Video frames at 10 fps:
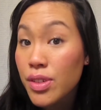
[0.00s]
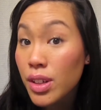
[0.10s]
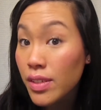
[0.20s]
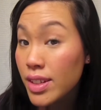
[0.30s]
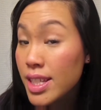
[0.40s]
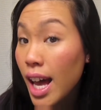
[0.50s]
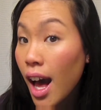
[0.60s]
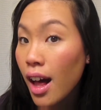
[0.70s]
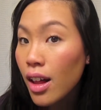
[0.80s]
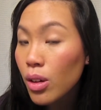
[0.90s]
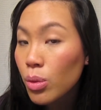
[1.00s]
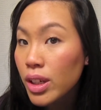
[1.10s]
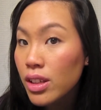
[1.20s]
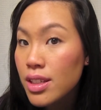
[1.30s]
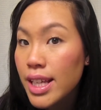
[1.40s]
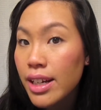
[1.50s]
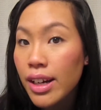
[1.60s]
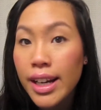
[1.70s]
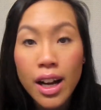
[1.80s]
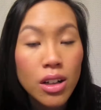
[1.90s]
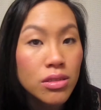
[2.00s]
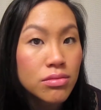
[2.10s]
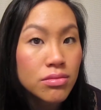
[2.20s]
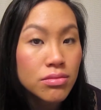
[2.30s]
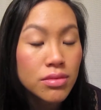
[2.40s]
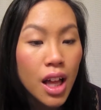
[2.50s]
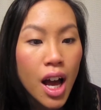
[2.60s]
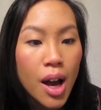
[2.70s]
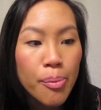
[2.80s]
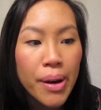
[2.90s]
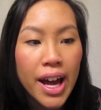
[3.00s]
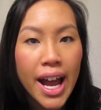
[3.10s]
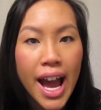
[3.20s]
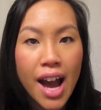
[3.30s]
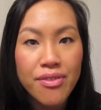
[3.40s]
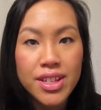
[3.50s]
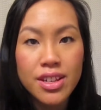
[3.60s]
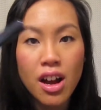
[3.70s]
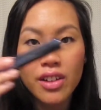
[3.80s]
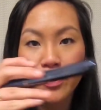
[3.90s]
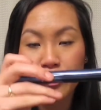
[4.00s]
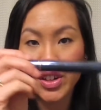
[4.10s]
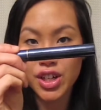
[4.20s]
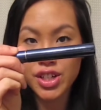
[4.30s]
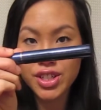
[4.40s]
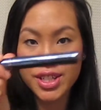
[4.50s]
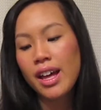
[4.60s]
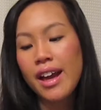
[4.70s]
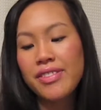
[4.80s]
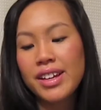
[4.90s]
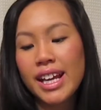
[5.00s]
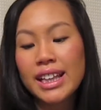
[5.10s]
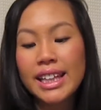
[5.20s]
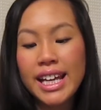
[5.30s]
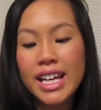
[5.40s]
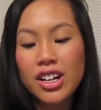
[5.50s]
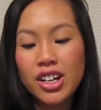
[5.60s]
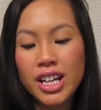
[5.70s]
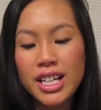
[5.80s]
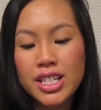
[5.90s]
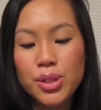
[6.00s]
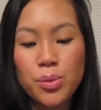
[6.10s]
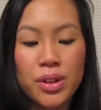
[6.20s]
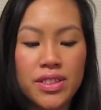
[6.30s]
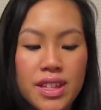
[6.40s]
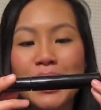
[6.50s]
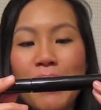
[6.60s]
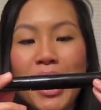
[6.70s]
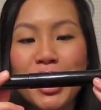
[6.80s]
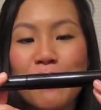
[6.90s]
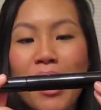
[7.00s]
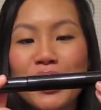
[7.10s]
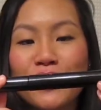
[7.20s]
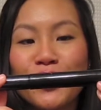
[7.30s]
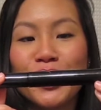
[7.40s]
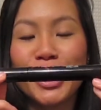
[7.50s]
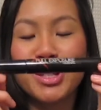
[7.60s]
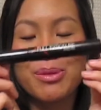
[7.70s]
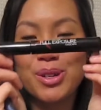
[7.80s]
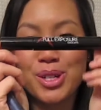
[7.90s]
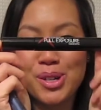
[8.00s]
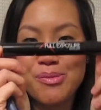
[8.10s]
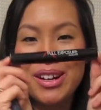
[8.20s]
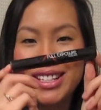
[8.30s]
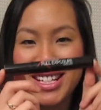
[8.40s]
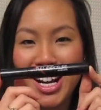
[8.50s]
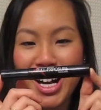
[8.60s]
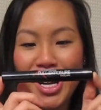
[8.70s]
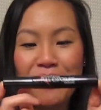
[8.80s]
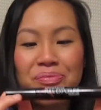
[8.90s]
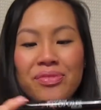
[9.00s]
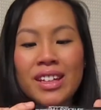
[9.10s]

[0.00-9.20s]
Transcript: if you can even tell what it looks like right now. But I have this on first, and then I layer it with the Smashbox Full Exposure Mascara.